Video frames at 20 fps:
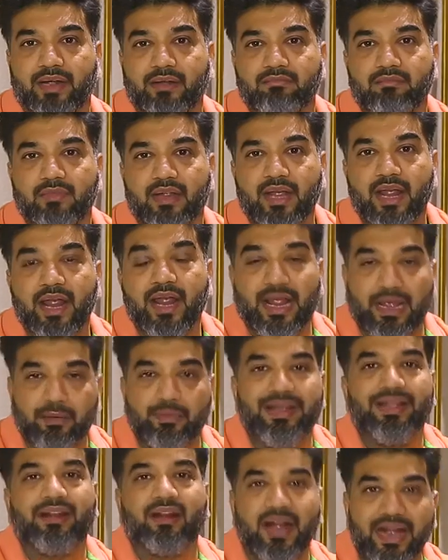right?
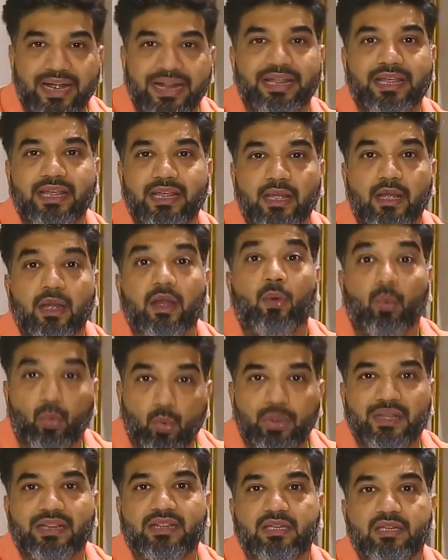Am I ready
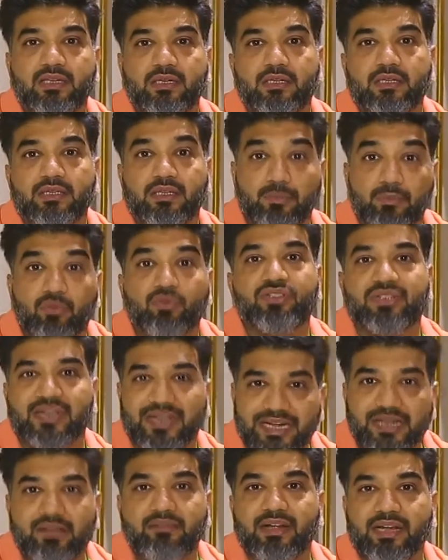with the books
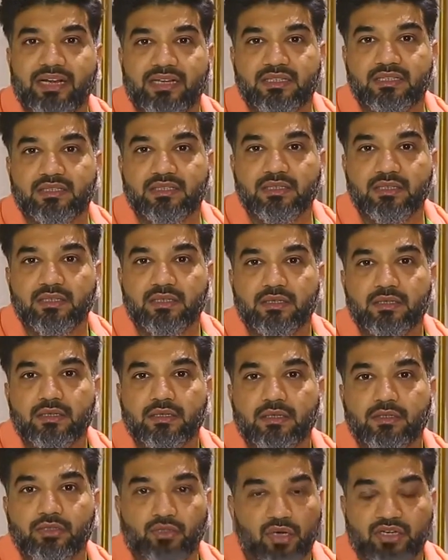and DVDs?
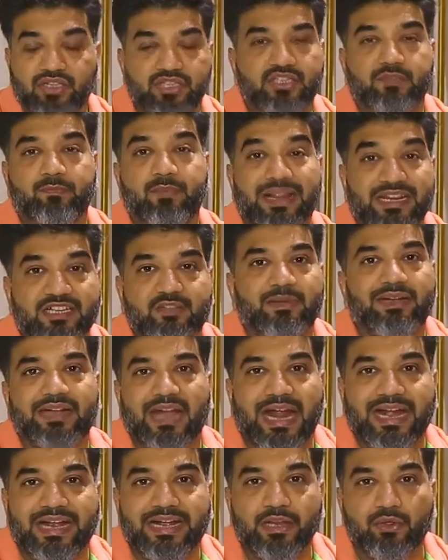Not just
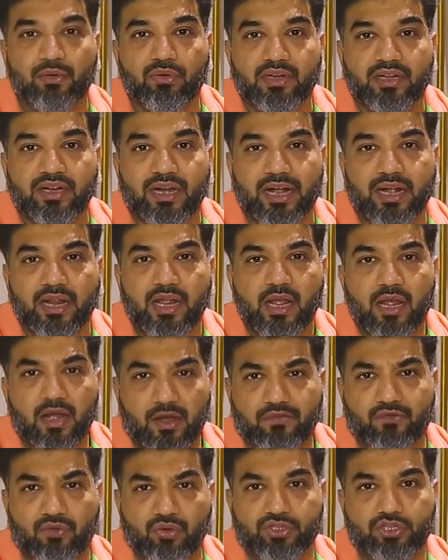placement ID only, right?
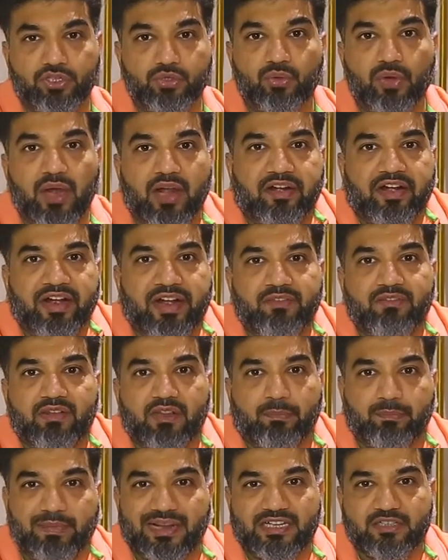Of course, you are ready
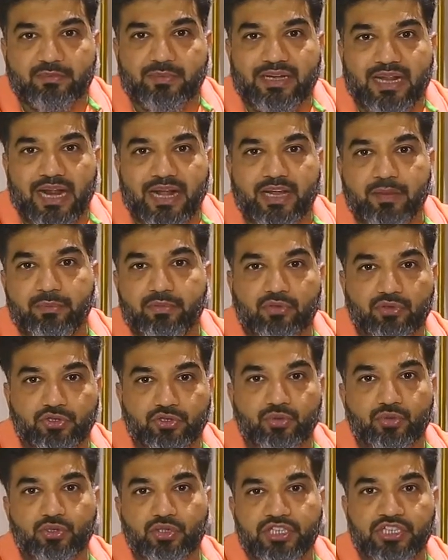with a placement ID
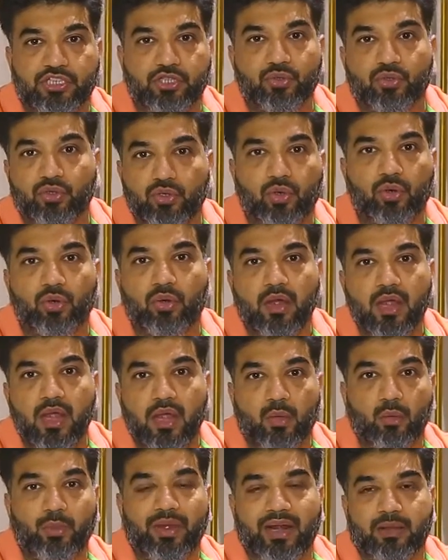because you need to know
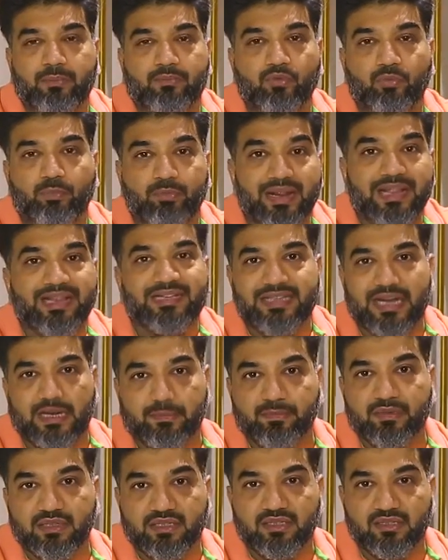where to place
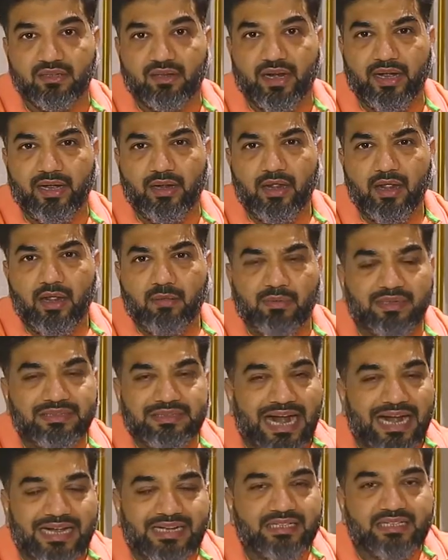that person, right?
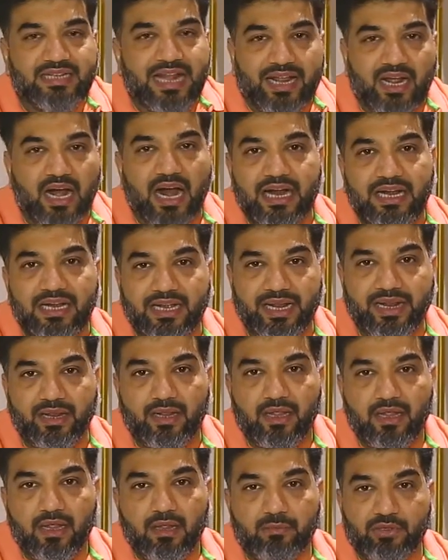But that is like
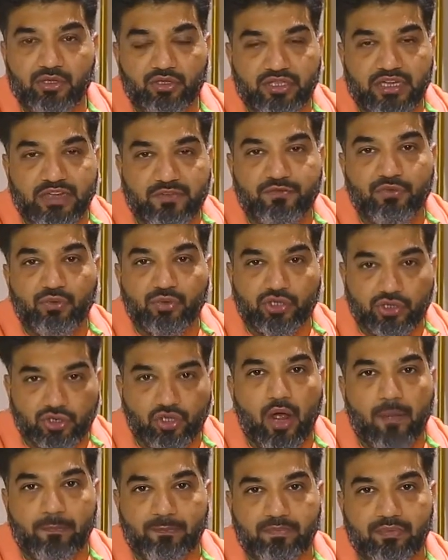hunting because if you
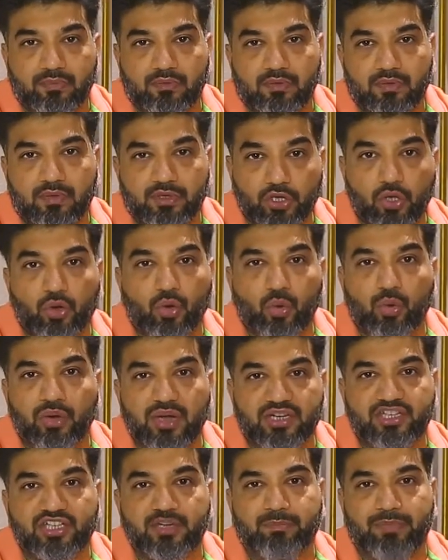stop your
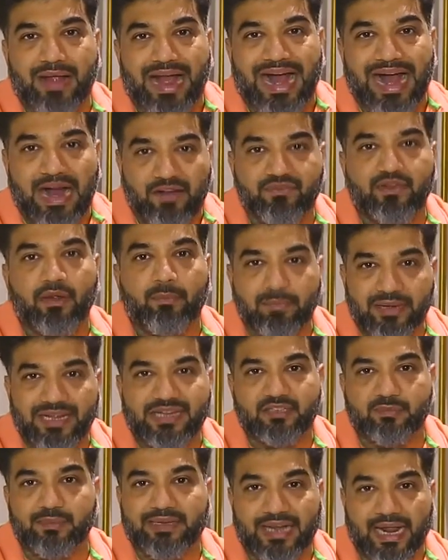ownership after
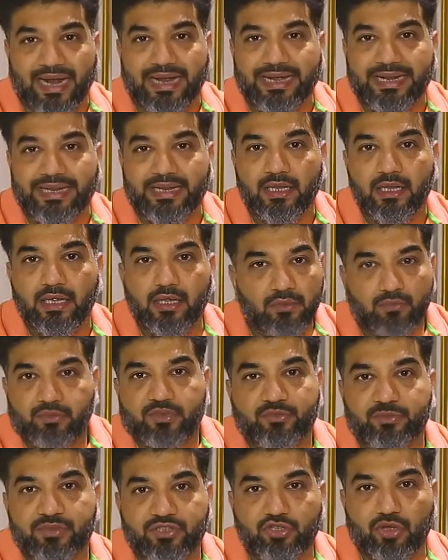placement ID,
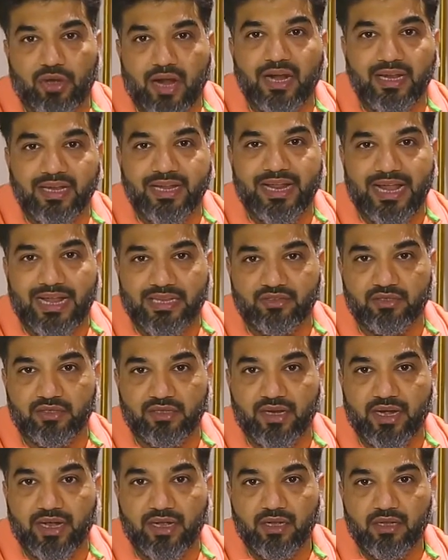which means you're hunting
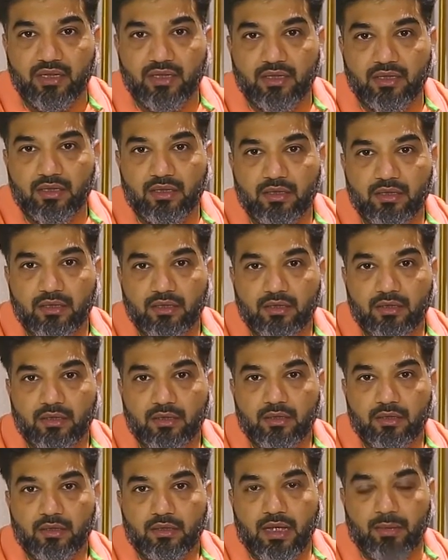actually, right?
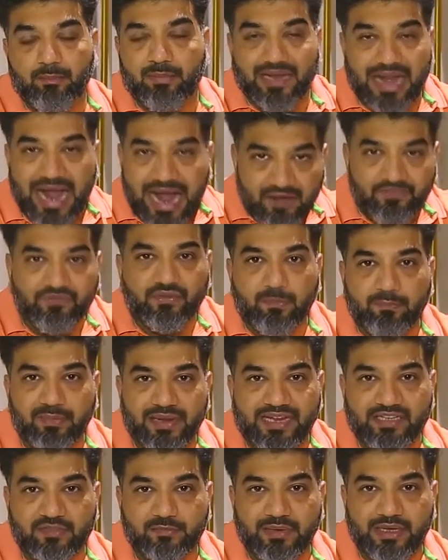But after
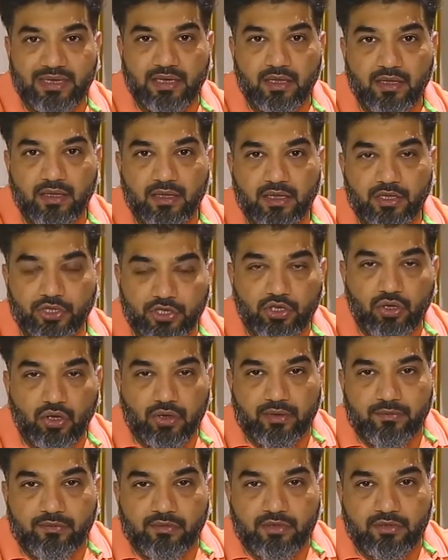placement,
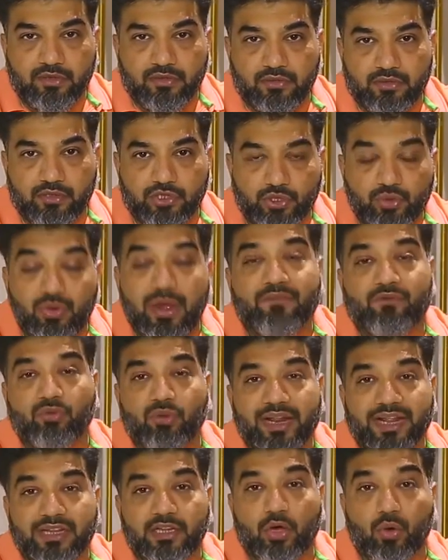your you have
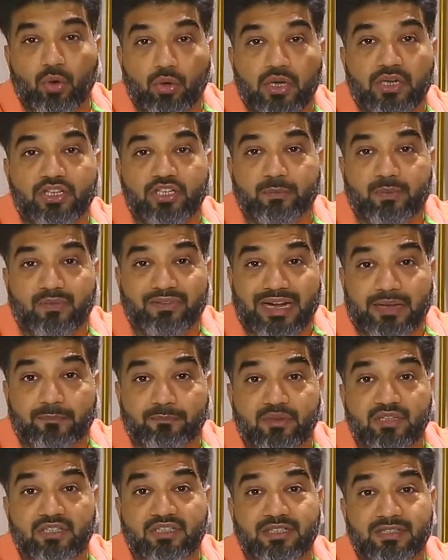to take the ownership of
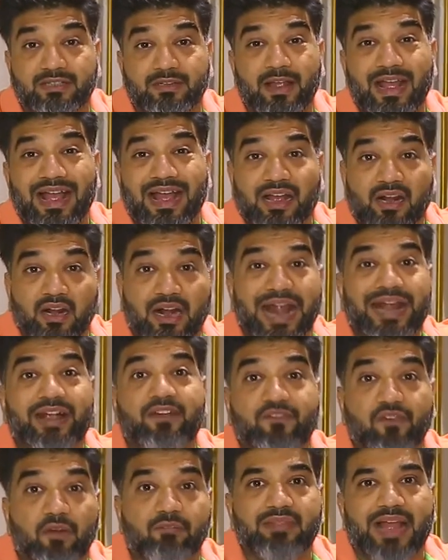that person
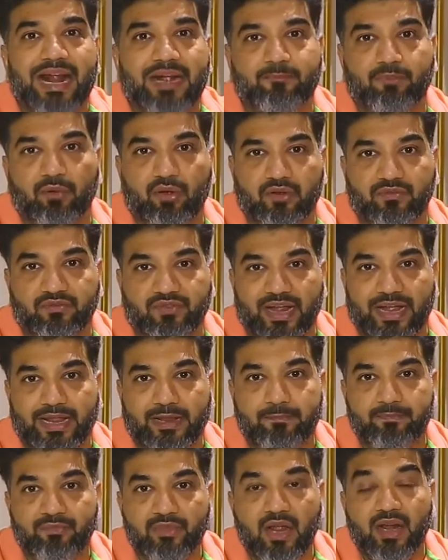right from that point of
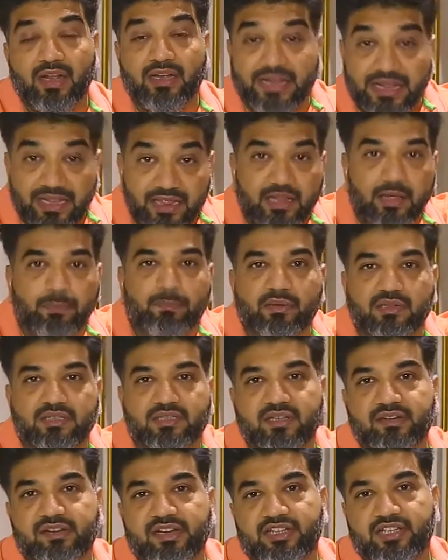time till the
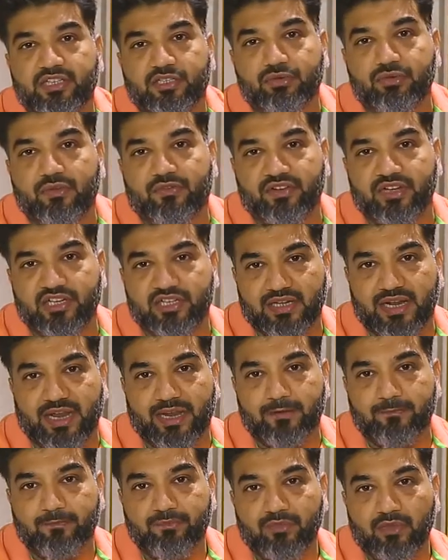person reaches to a finish
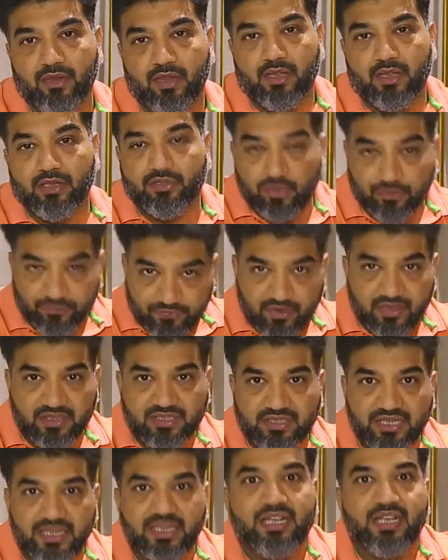line. So,
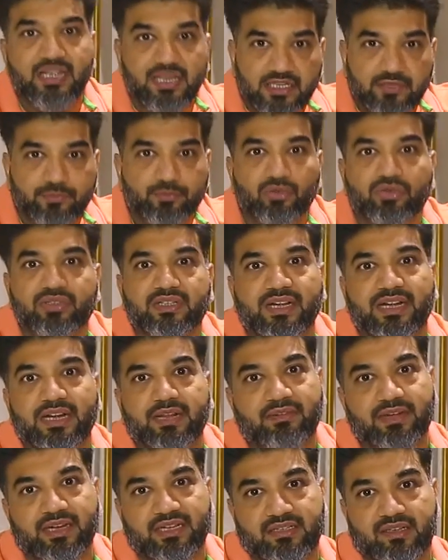first thing is books and
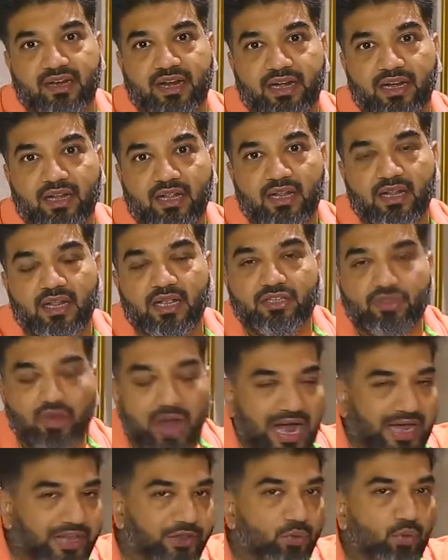DVDs, right?
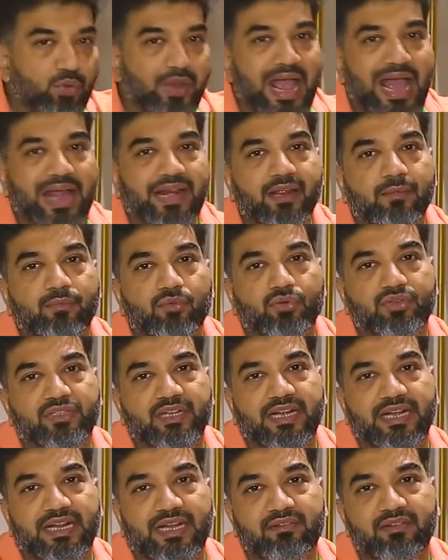So, are you carrying
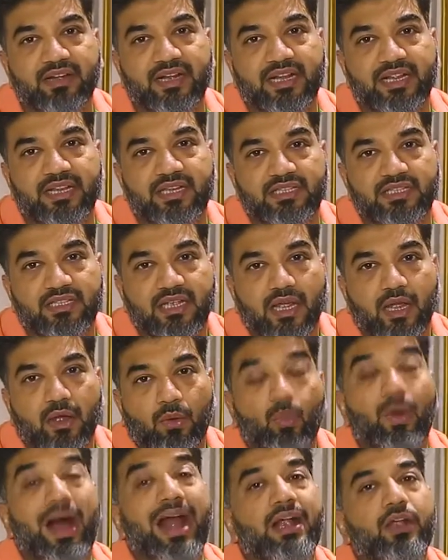books and DVDs
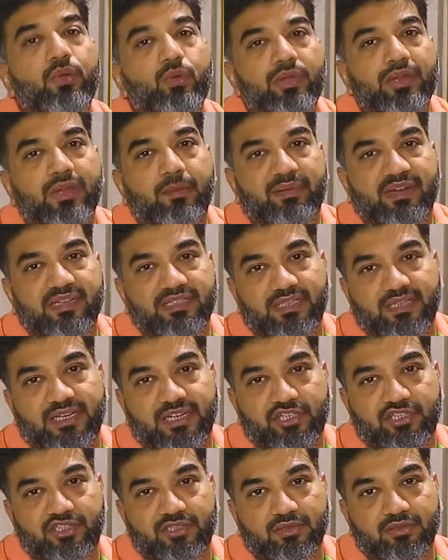while doing a
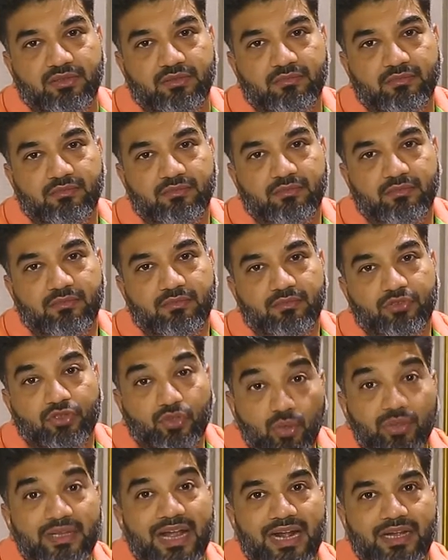presentation
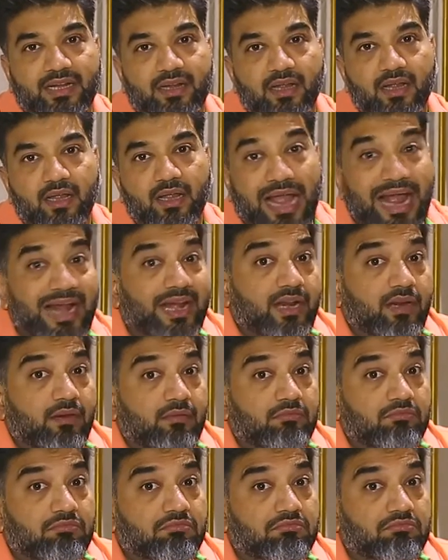so that, and
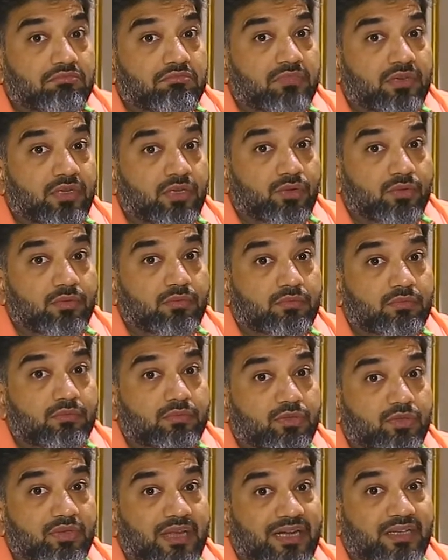you know,
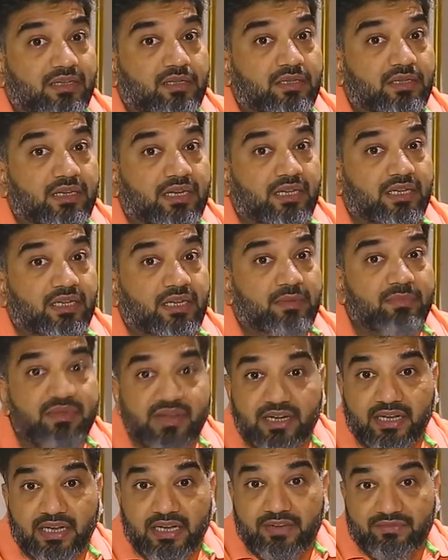so that
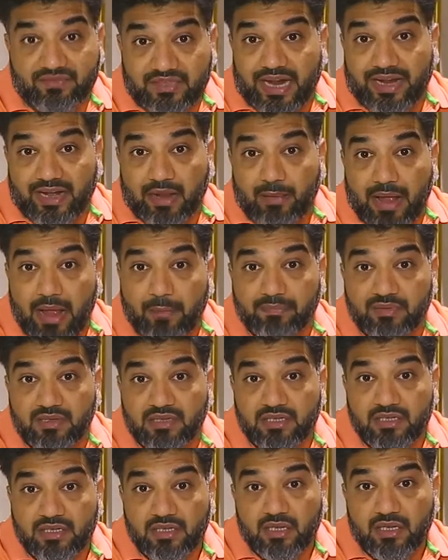immediately if sign up
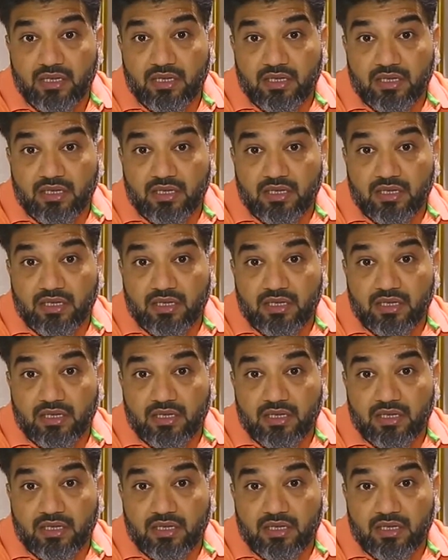happens,